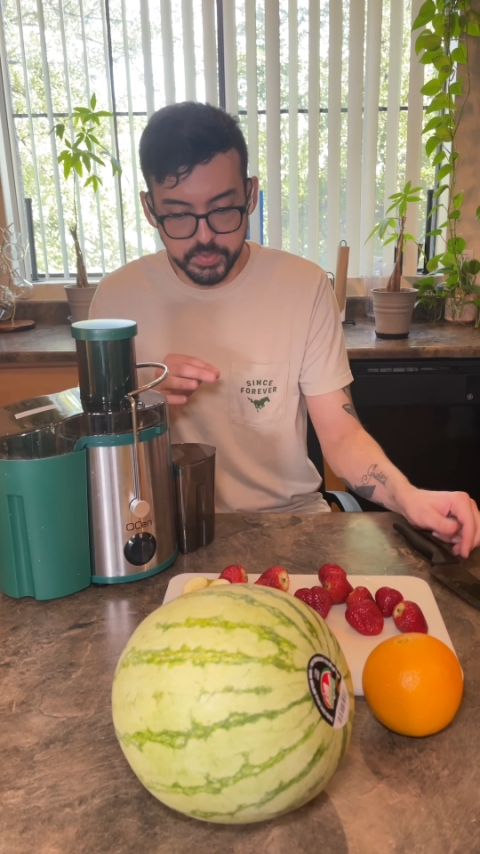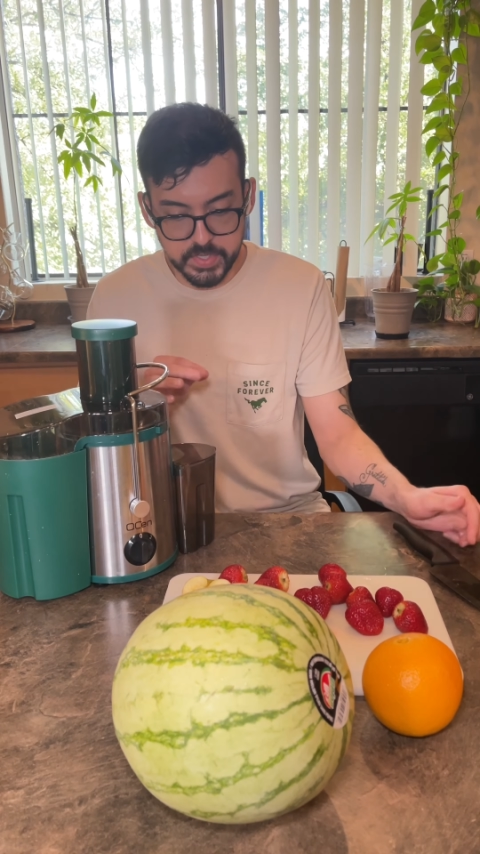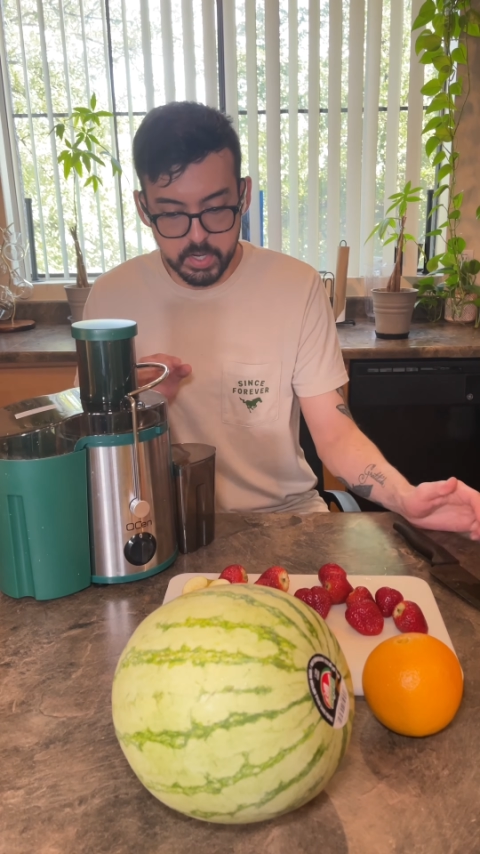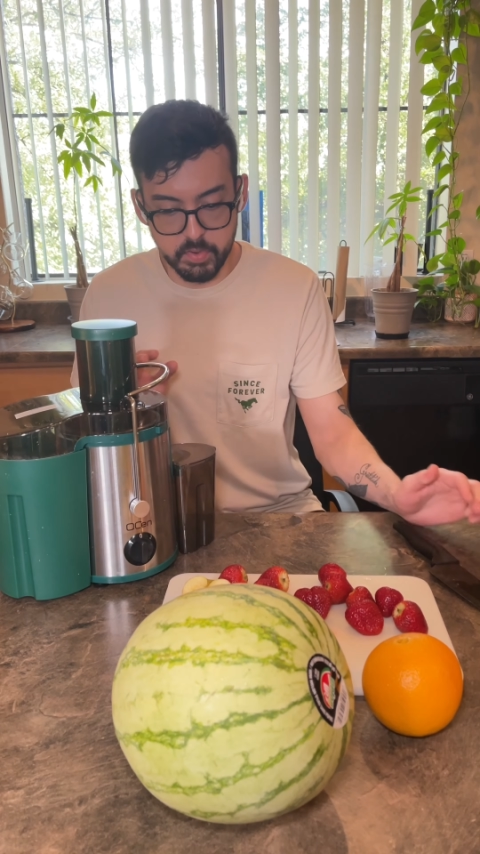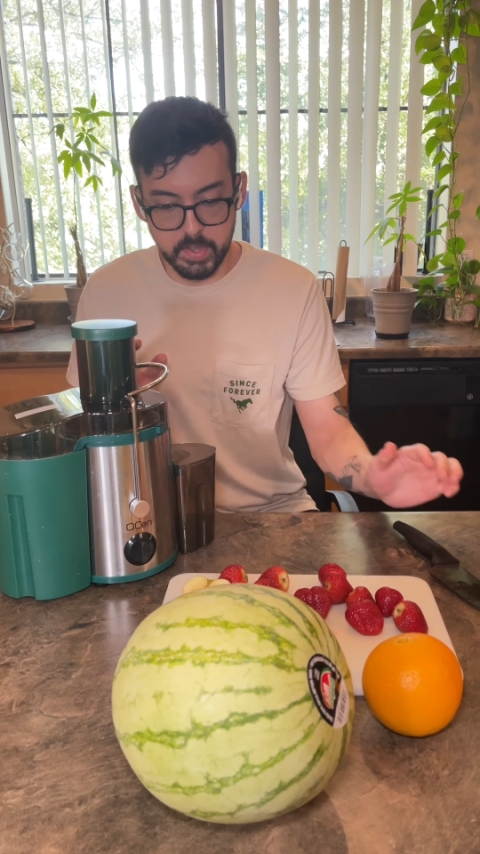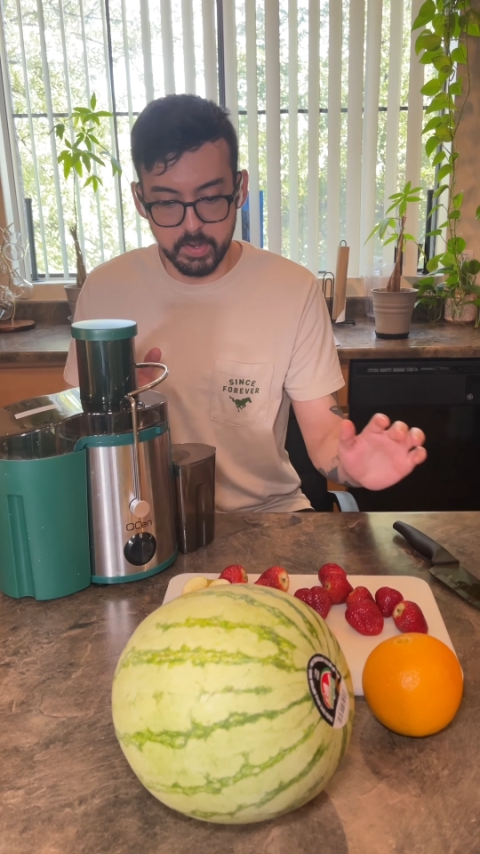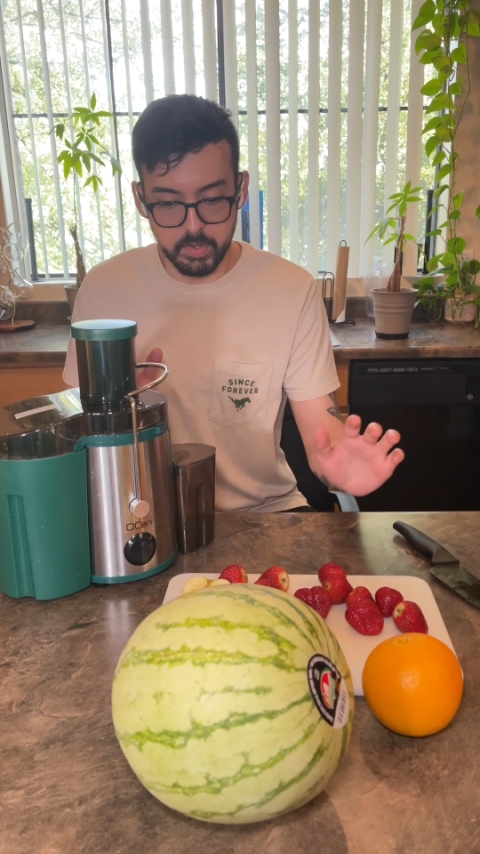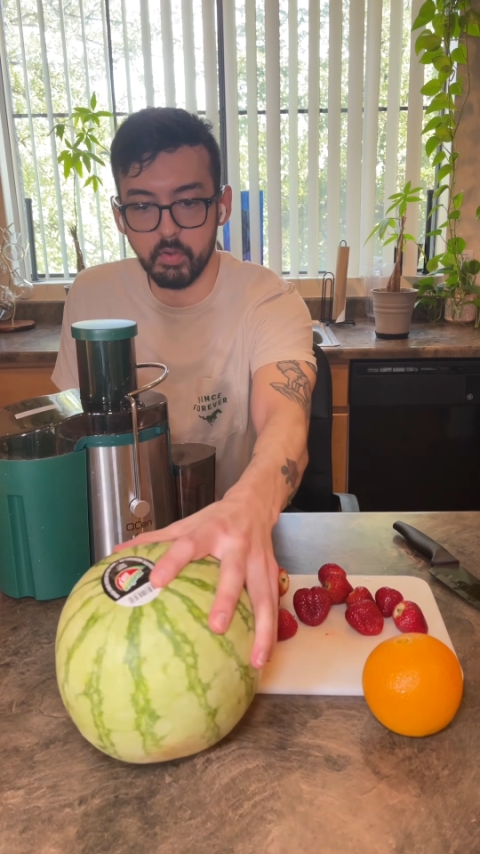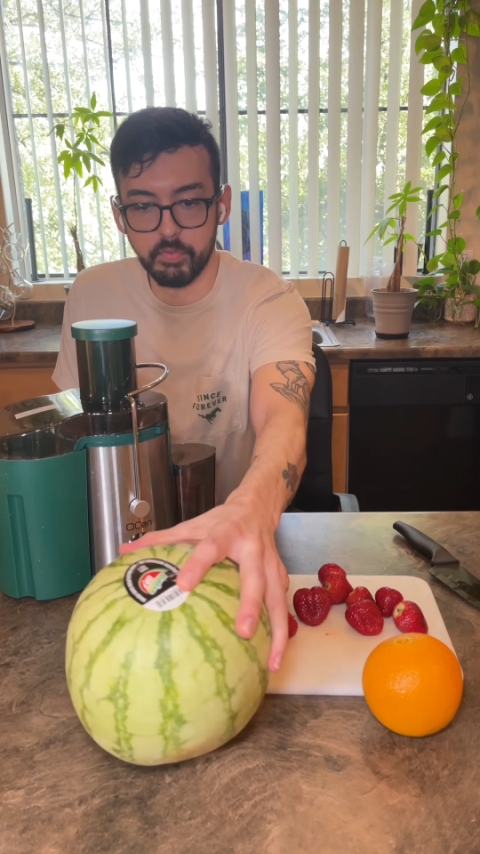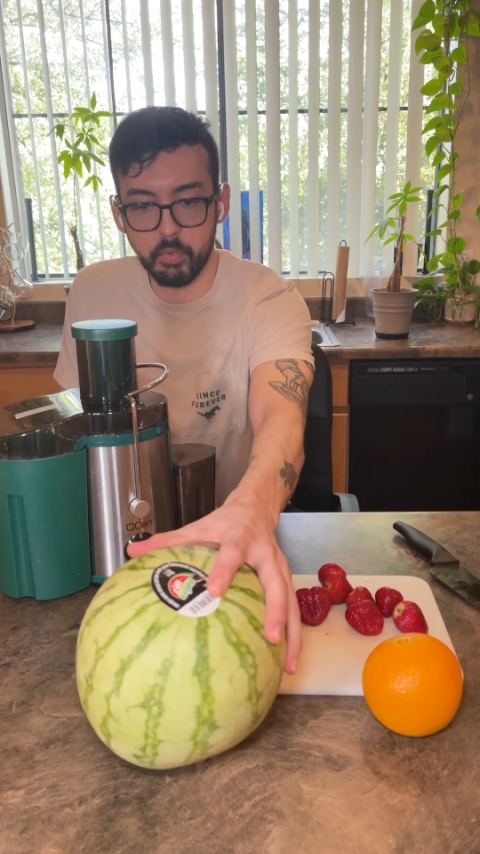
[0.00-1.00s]
here that it
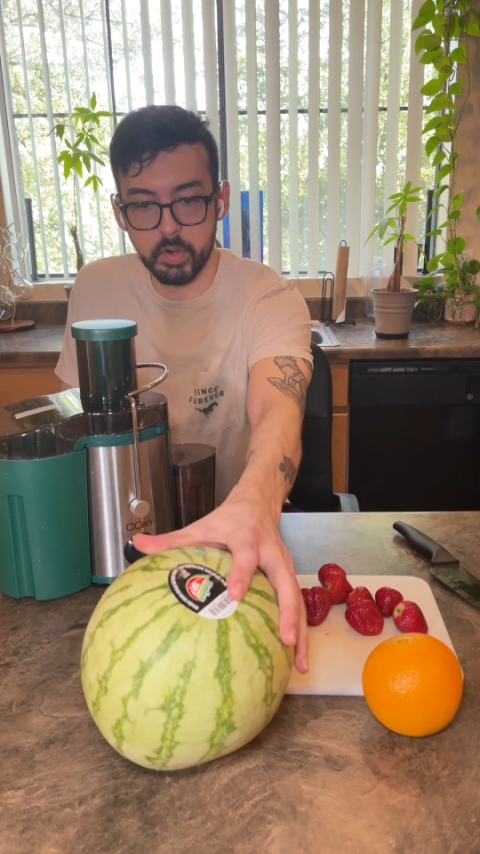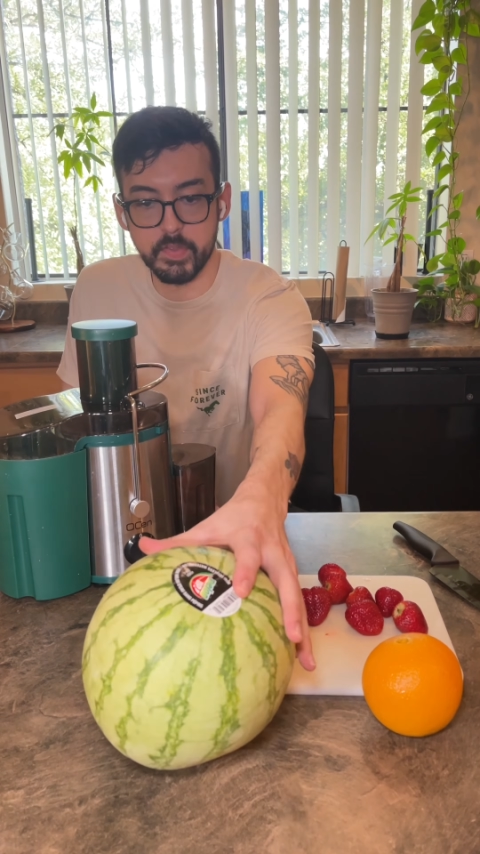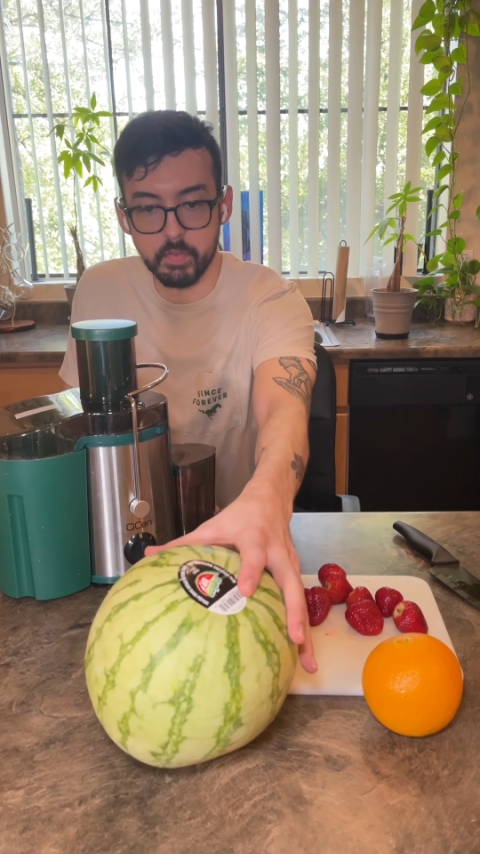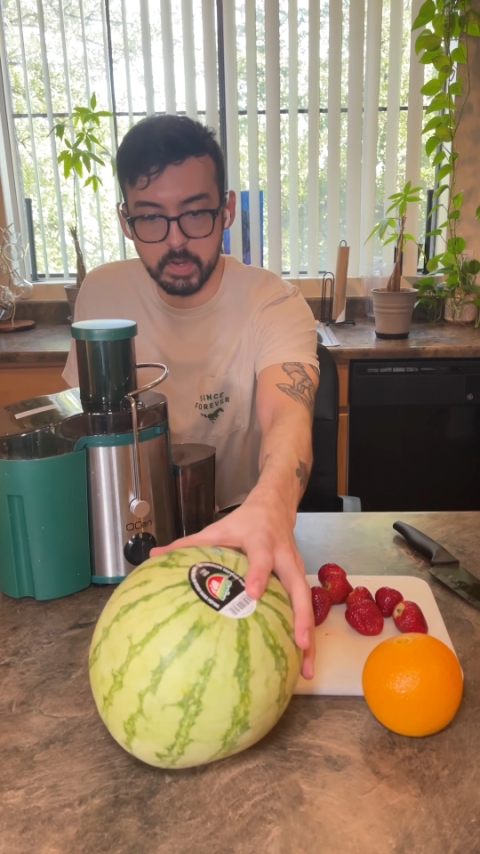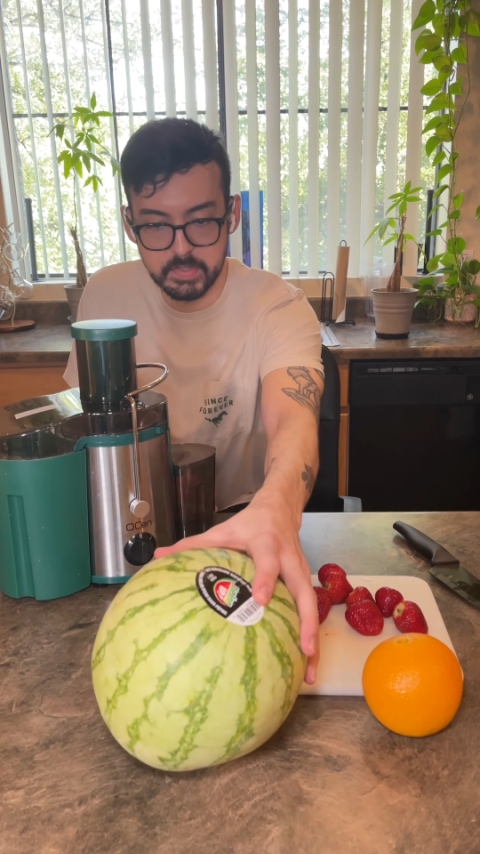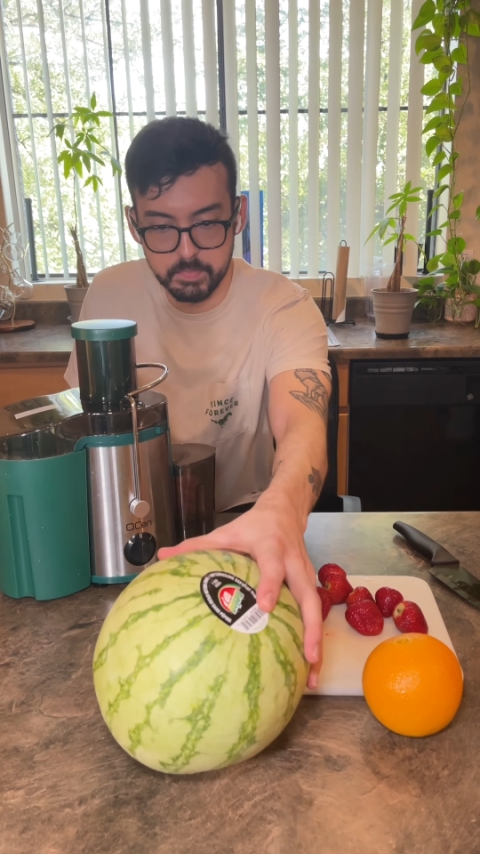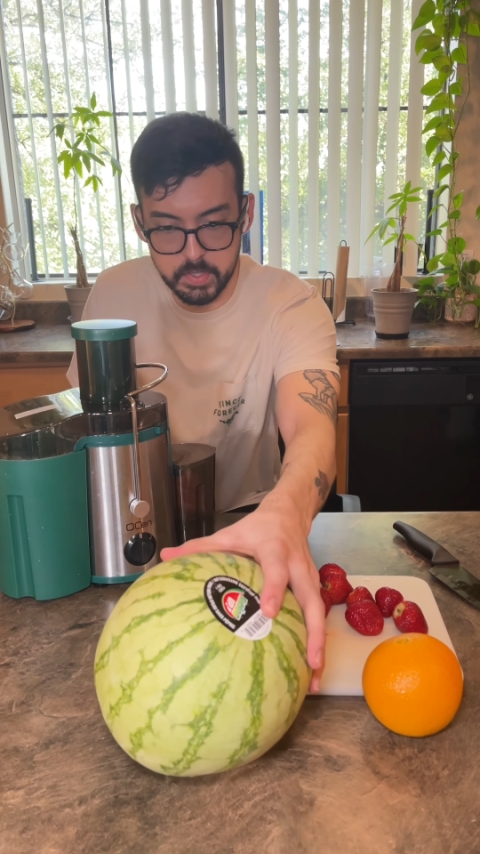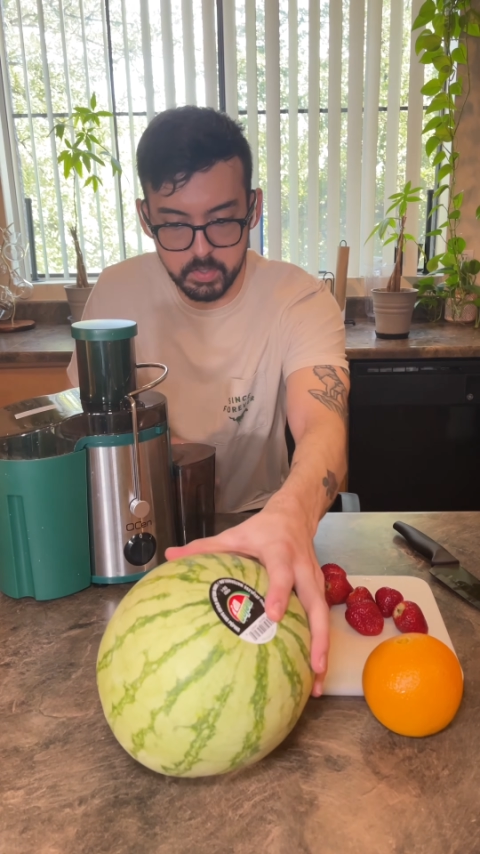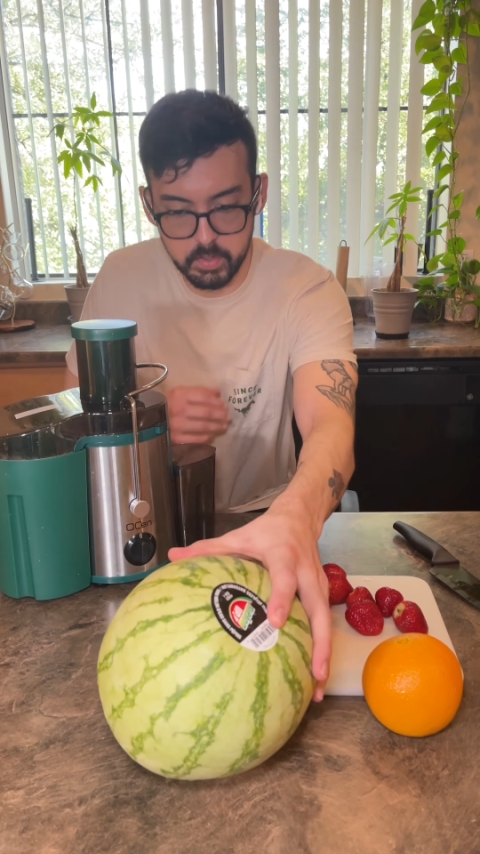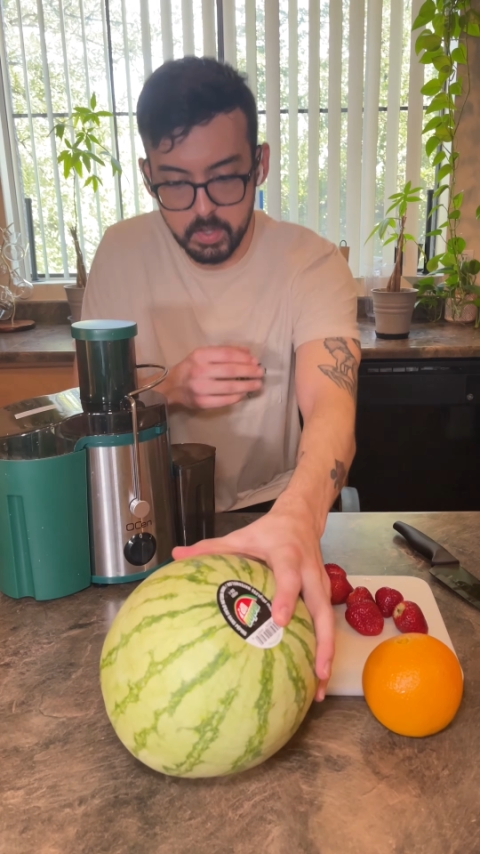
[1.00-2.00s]
calls for in the
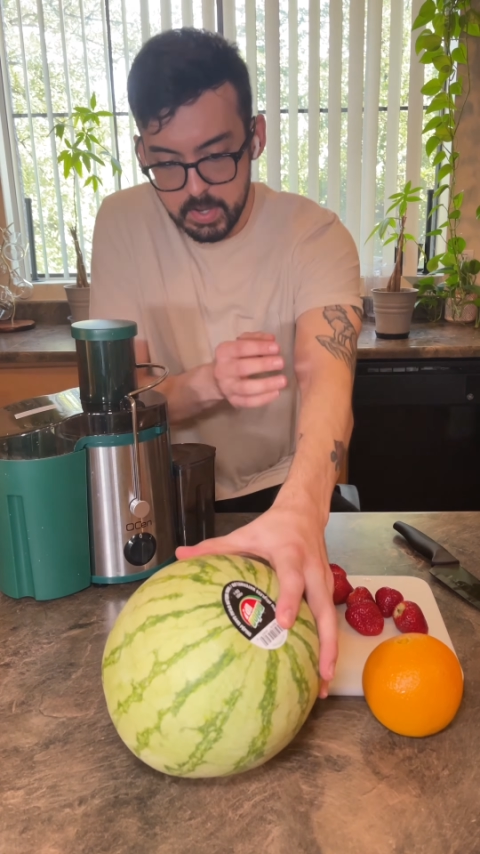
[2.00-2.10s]
recipe.